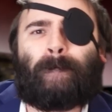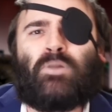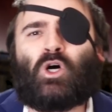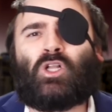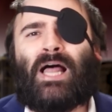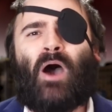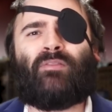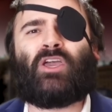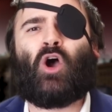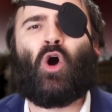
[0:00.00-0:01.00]
pull
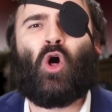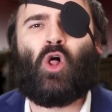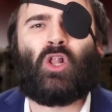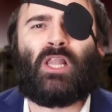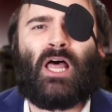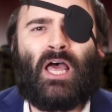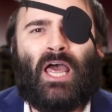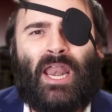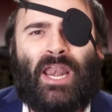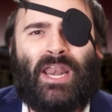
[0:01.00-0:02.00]
out the old
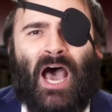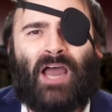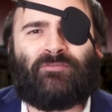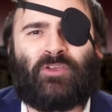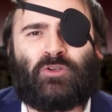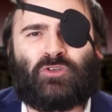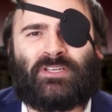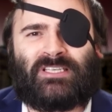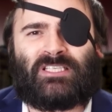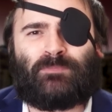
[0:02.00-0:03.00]
not
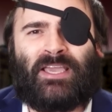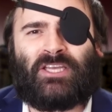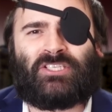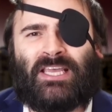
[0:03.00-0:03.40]
futuristic space